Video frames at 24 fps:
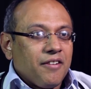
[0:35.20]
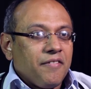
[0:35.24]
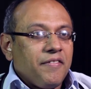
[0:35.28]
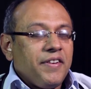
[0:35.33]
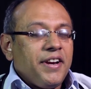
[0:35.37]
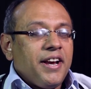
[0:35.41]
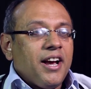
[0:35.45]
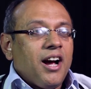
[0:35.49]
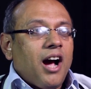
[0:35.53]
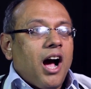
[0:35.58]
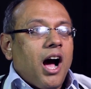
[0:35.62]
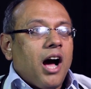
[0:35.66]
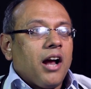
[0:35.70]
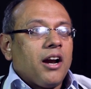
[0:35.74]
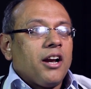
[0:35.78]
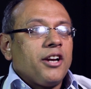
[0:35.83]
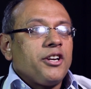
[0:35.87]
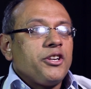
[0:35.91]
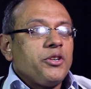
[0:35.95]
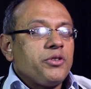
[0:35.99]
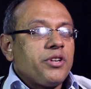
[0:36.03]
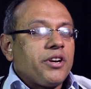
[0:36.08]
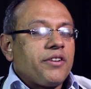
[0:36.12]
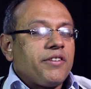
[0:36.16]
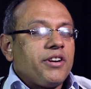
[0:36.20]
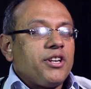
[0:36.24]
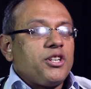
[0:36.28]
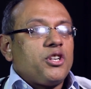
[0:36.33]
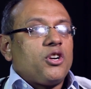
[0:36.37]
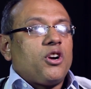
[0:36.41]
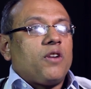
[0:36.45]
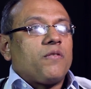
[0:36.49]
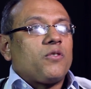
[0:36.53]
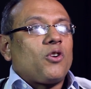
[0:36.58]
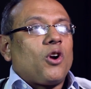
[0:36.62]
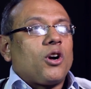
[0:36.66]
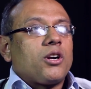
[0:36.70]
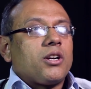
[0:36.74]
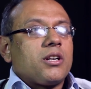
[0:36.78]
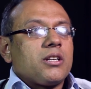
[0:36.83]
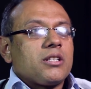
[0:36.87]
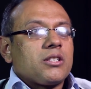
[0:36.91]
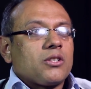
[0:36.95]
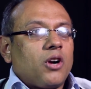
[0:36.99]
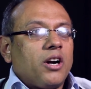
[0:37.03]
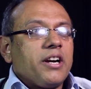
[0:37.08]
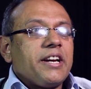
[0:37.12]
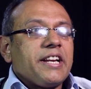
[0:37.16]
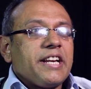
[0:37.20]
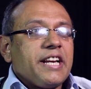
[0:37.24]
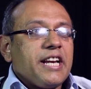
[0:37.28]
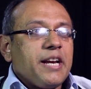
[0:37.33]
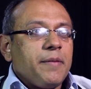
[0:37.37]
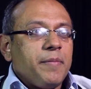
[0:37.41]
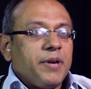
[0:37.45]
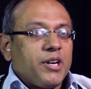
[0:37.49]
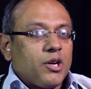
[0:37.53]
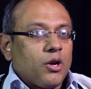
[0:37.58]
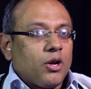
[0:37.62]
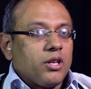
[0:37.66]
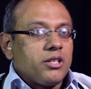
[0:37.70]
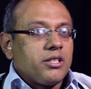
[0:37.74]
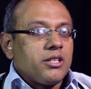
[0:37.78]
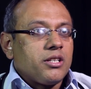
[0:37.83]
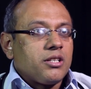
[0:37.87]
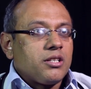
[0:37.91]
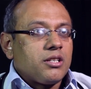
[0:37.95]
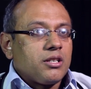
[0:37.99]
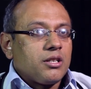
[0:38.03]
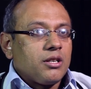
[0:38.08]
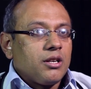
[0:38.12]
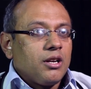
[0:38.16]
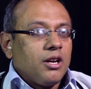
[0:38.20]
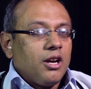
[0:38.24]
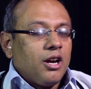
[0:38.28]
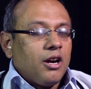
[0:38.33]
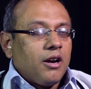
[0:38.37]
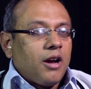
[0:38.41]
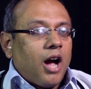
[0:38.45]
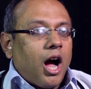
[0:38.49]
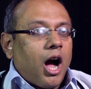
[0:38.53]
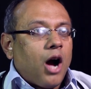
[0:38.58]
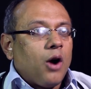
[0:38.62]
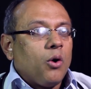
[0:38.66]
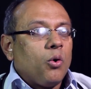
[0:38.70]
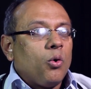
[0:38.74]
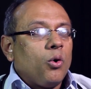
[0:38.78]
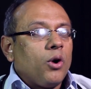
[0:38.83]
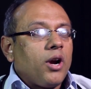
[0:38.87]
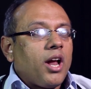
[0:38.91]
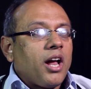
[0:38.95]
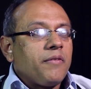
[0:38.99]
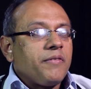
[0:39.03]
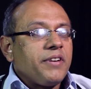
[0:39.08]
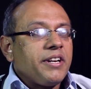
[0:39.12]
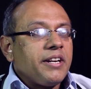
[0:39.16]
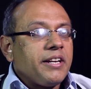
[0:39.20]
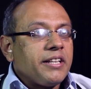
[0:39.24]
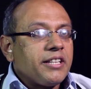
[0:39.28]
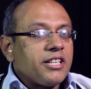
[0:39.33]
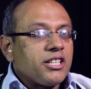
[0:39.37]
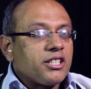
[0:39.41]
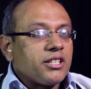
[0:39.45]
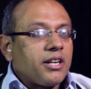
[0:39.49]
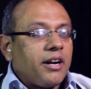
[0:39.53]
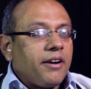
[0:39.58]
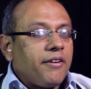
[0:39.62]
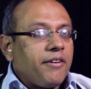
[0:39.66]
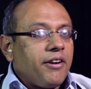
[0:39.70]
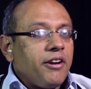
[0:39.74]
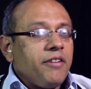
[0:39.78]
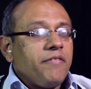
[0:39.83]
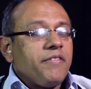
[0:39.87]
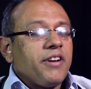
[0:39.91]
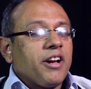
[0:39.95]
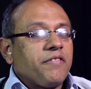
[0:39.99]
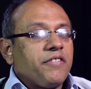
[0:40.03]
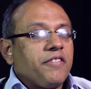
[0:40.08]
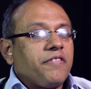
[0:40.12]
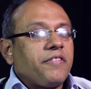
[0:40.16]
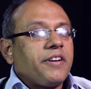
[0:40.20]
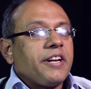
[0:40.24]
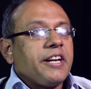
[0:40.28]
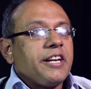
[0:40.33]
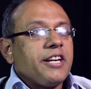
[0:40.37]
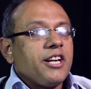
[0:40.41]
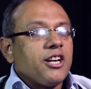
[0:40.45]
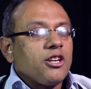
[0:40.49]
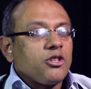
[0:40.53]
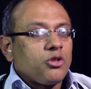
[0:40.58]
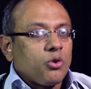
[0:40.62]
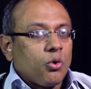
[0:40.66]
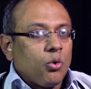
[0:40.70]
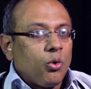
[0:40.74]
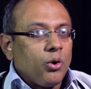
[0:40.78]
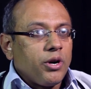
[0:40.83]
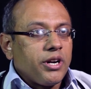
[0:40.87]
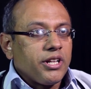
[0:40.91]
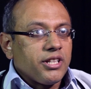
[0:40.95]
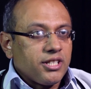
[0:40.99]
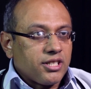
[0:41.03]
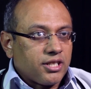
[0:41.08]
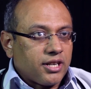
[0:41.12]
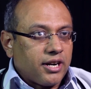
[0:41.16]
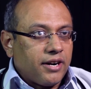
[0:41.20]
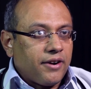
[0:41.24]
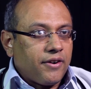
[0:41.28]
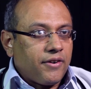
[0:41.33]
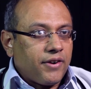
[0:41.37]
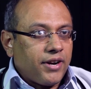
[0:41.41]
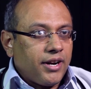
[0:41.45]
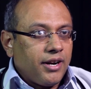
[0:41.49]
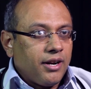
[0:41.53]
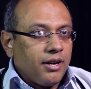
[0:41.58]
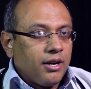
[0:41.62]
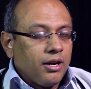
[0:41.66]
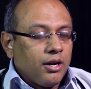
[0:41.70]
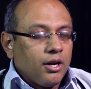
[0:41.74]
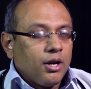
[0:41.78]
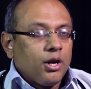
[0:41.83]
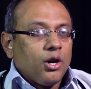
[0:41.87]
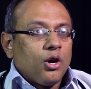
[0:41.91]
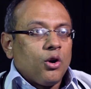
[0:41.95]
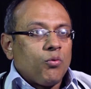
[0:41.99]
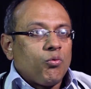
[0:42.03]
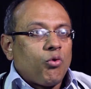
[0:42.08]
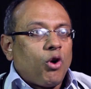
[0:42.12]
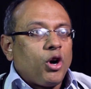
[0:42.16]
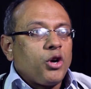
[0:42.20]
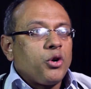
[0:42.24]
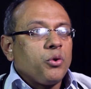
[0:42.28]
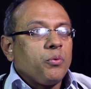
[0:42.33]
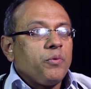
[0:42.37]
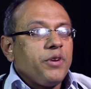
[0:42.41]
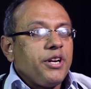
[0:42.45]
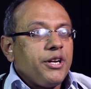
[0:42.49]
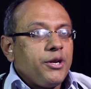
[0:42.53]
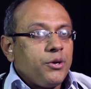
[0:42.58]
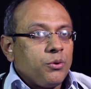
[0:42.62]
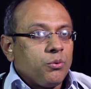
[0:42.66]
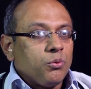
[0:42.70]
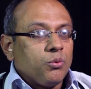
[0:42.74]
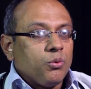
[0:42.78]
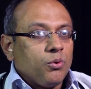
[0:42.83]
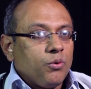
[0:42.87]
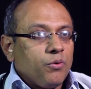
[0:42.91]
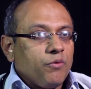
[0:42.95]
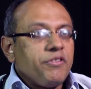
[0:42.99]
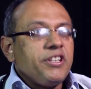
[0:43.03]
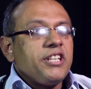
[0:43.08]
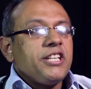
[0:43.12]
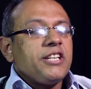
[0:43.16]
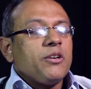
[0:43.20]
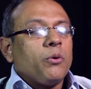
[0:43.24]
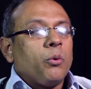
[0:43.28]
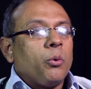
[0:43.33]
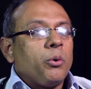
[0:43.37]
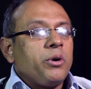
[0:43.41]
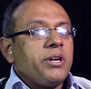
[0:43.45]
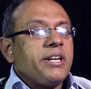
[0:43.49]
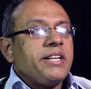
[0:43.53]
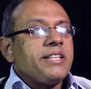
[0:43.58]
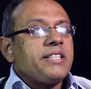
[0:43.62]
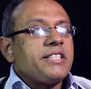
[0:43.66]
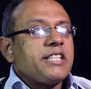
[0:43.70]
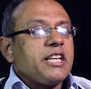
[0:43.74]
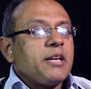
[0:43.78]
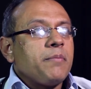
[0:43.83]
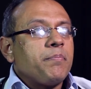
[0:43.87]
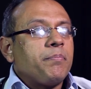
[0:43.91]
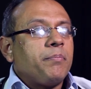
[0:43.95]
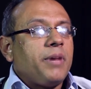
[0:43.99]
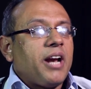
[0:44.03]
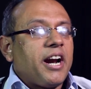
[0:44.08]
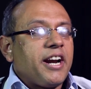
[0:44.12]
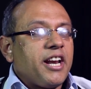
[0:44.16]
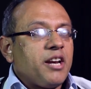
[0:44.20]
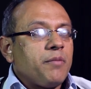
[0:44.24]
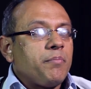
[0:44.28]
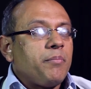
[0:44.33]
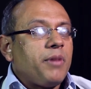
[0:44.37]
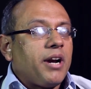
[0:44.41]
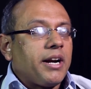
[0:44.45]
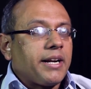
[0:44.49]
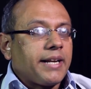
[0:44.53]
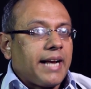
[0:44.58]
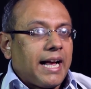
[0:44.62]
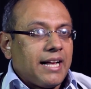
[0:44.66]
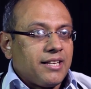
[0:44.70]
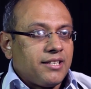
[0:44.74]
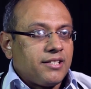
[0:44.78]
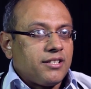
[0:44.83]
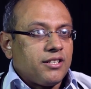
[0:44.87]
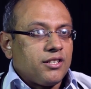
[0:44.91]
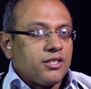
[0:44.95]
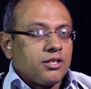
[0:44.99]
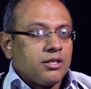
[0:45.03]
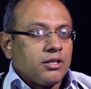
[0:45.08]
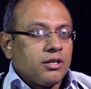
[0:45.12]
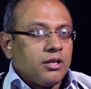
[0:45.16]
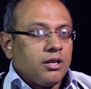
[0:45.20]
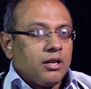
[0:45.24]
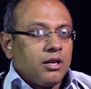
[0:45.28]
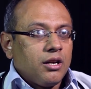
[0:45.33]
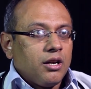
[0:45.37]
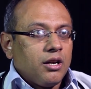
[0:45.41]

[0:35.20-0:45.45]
We are a new generation of doctors called haematologists. How old are we in this country? We are 15 years old in this country. What do? We only see blood and blood cancers.